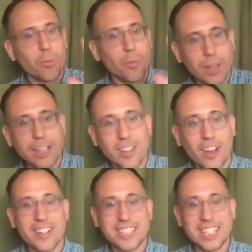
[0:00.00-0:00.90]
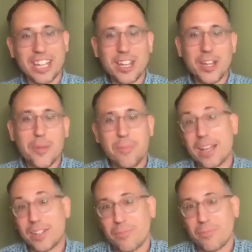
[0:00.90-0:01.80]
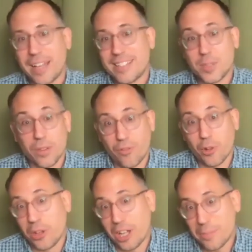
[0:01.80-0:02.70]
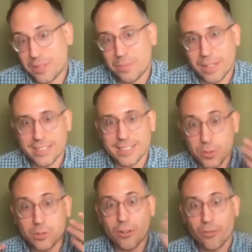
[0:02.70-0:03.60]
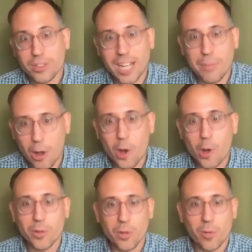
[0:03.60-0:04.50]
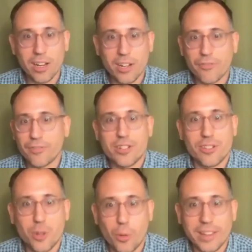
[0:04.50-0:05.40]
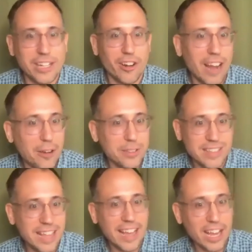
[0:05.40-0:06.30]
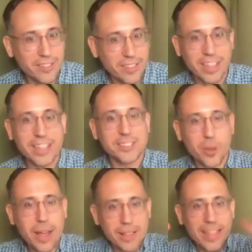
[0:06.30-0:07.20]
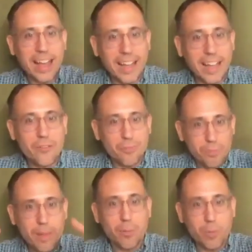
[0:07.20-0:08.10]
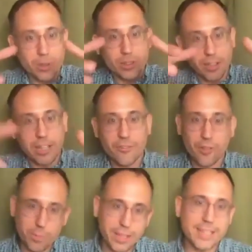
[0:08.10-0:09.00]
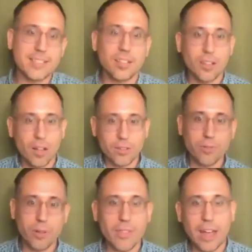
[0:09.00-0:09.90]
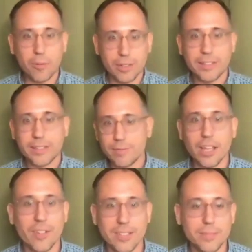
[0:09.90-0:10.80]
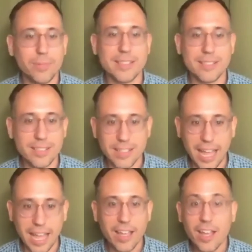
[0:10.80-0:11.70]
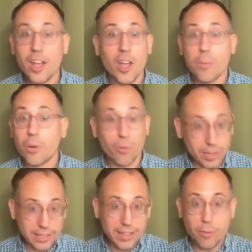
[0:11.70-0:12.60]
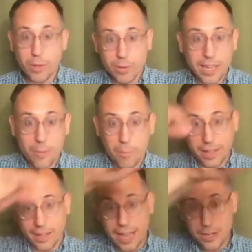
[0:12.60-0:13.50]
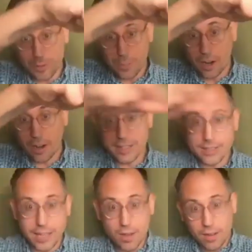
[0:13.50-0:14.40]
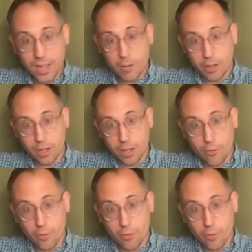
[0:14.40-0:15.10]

we largely picked places with full hookups because this was our full-time home and we wanted to flush the toilet in our house and that kind of a thing. So that kind of meant we were looking for places along the road that would give us places to stay. But really, like, we would kind of pick a national park and say, okay, we're going to go from